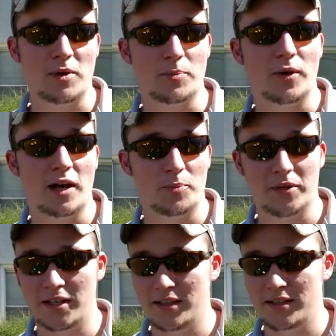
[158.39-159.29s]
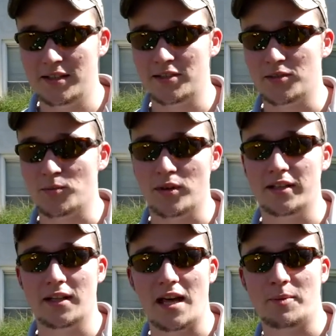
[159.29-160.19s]
people helping, and this is one
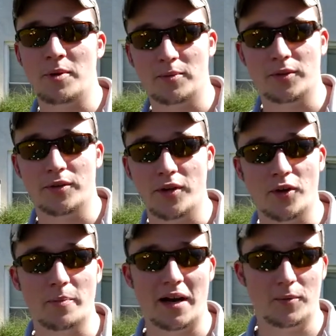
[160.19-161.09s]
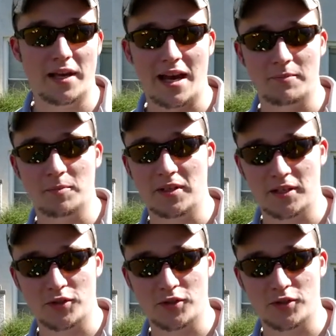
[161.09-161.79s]
that a lot of people don't know about. We happen to be